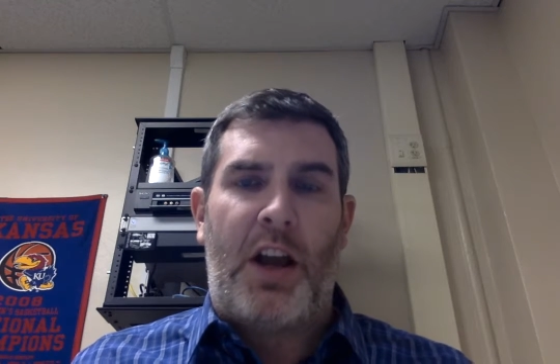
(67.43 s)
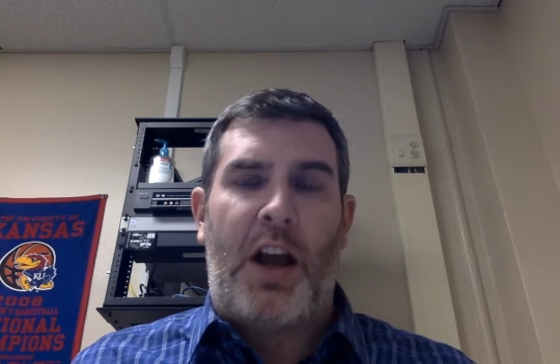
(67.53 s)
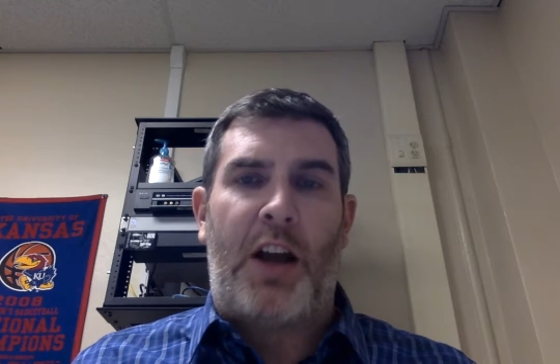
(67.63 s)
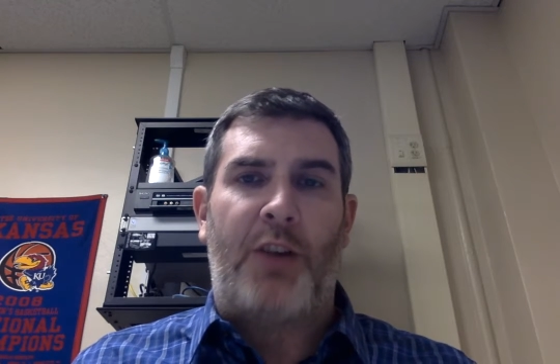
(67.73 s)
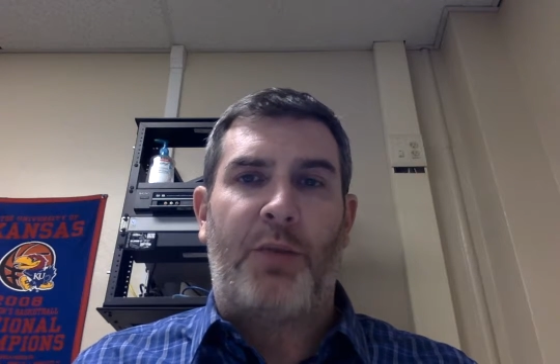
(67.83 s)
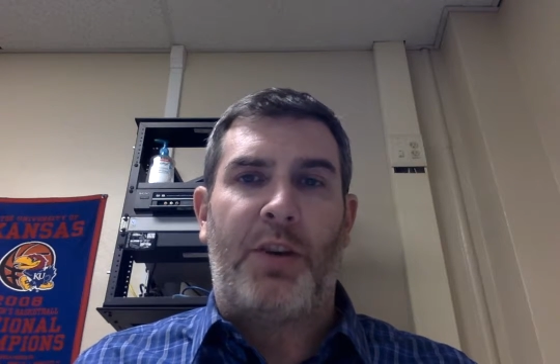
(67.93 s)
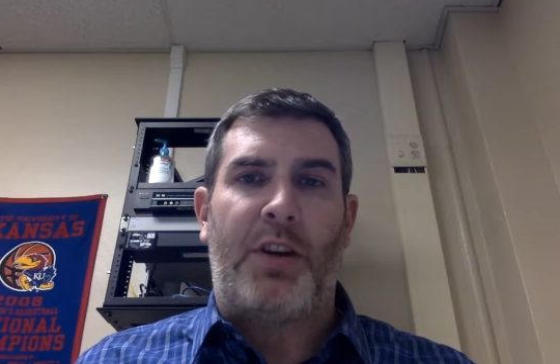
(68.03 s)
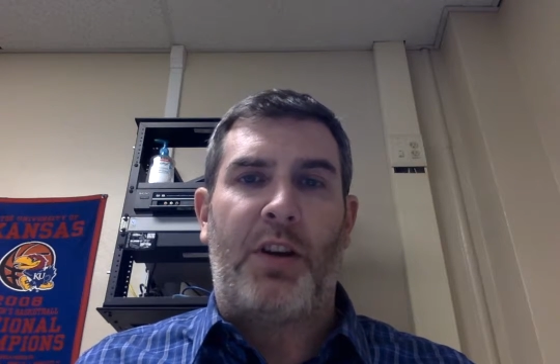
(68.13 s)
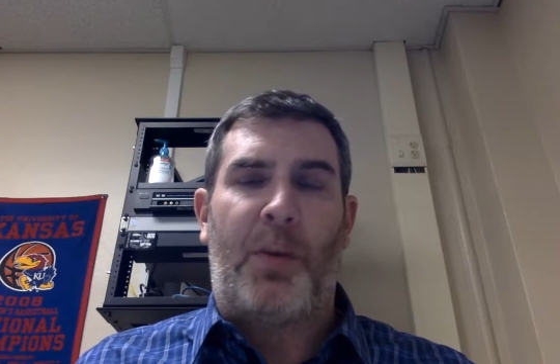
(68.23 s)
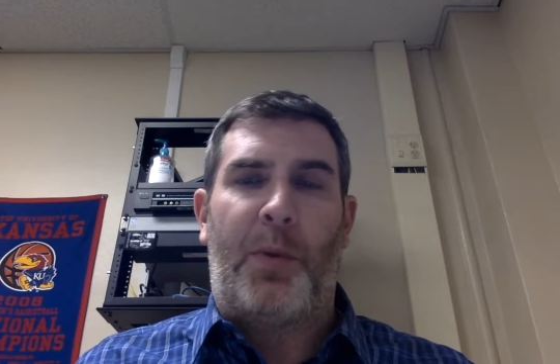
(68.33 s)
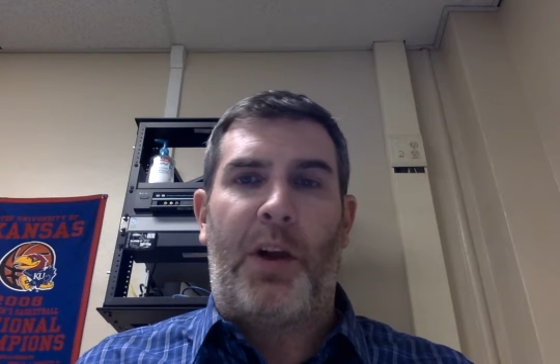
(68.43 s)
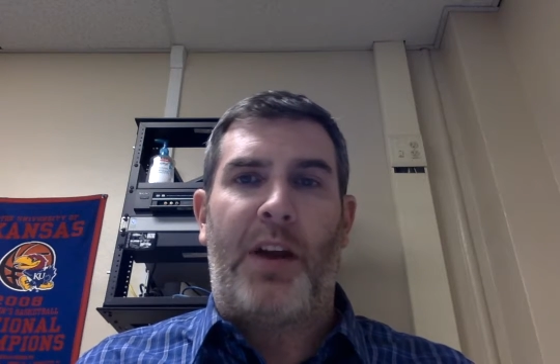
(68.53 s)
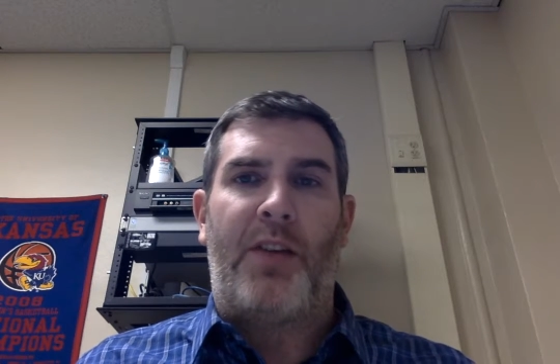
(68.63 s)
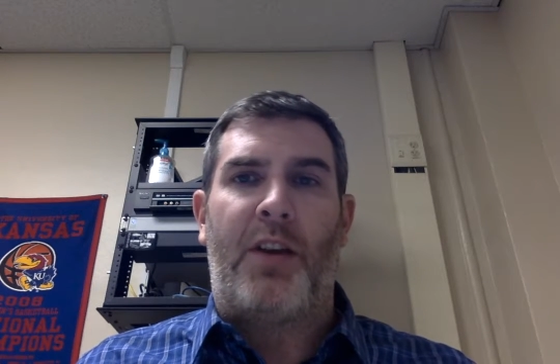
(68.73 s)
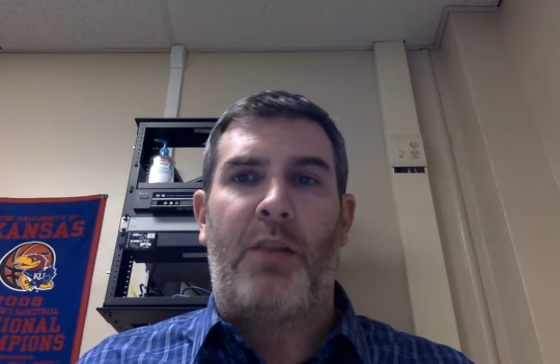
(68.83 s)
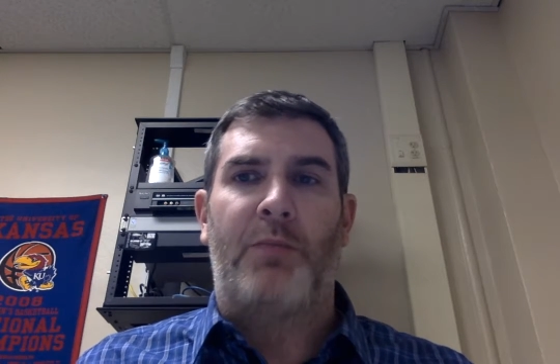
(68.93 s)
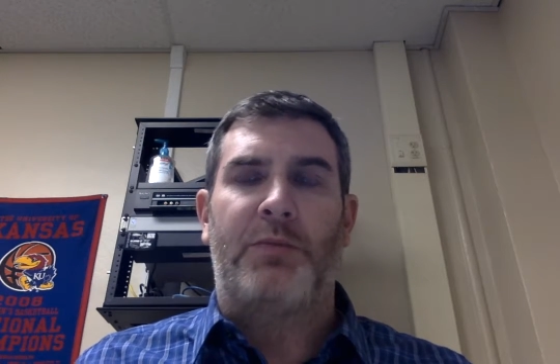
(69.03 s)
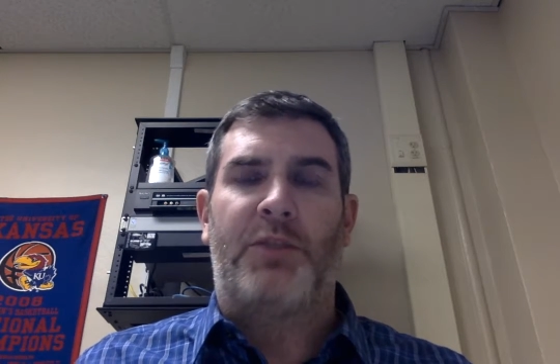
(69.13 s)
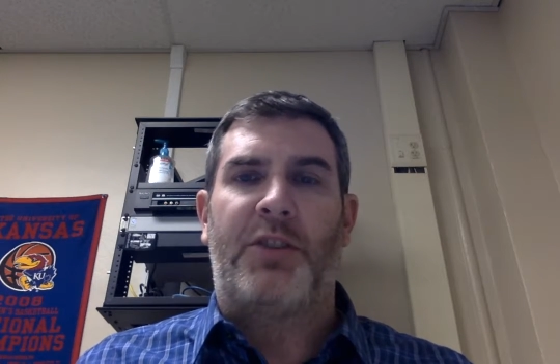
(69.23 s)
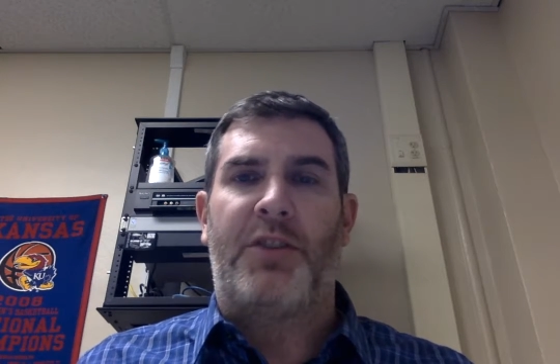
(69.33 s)
How do we apply them
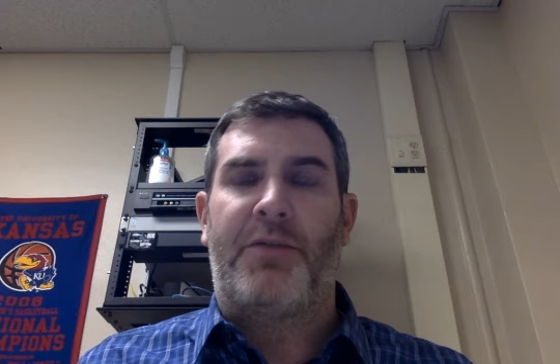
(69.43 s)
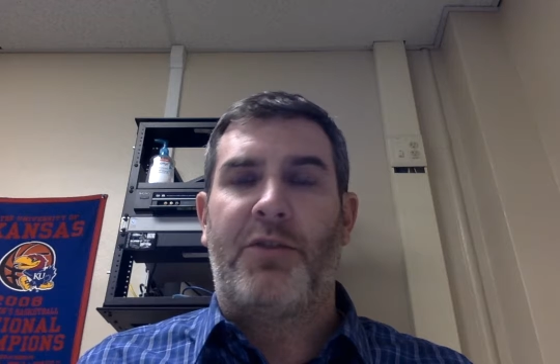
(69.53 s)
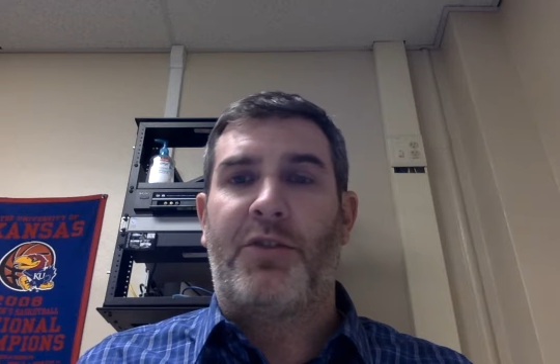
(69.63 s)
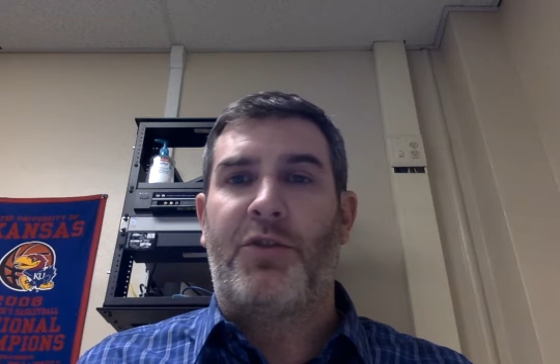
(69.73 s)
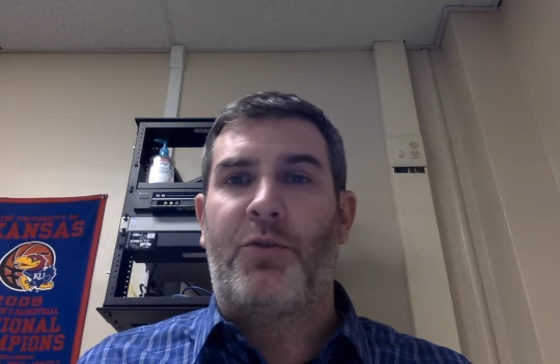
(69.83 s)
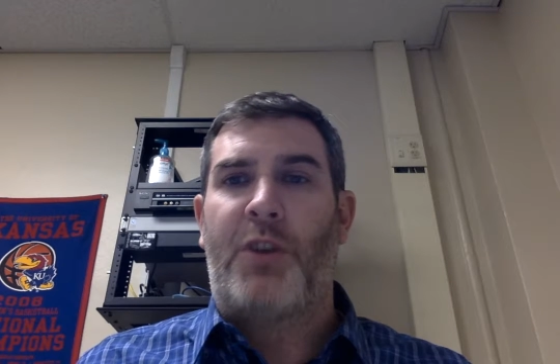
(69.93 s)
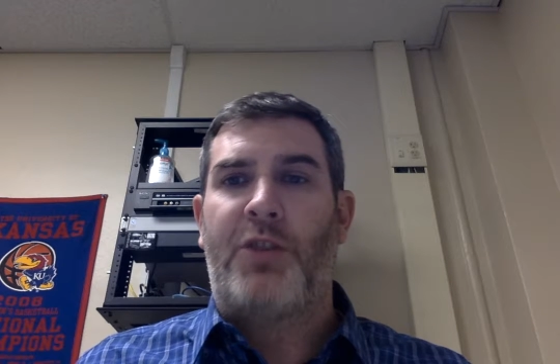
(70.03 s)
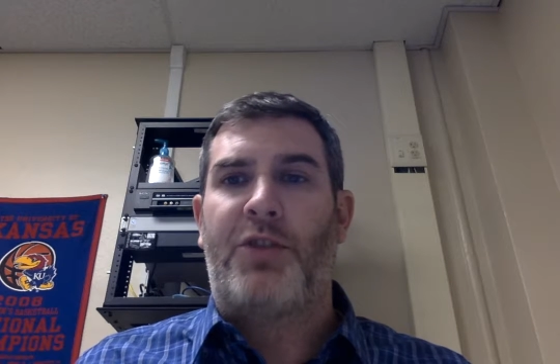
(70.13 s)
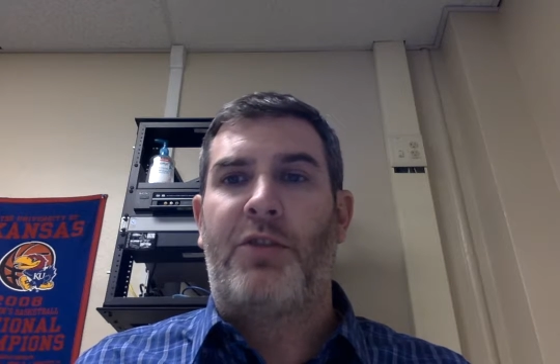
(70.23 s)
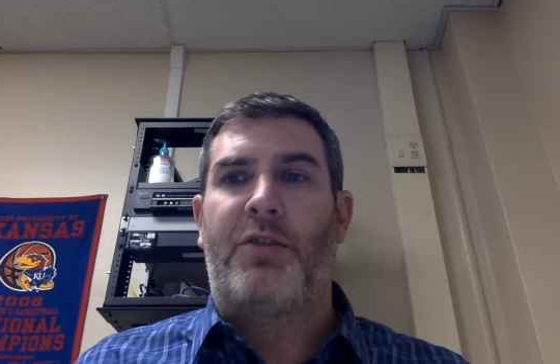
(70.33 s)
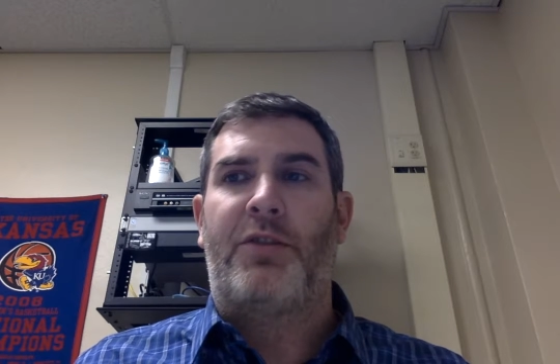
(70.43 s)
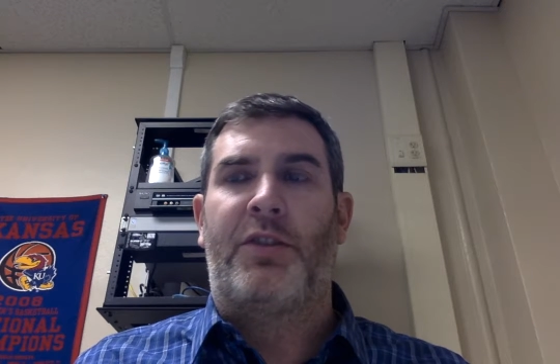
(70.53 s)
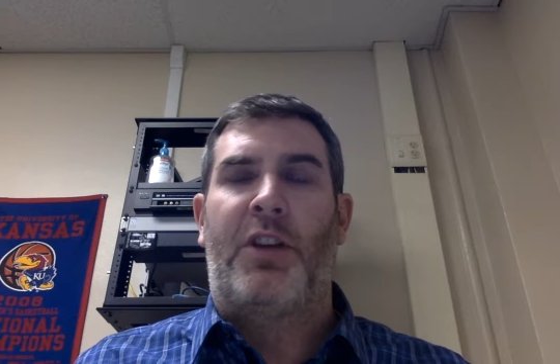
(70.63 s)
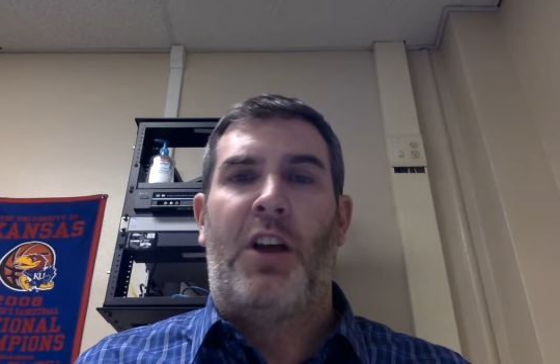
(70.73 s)
in different situations?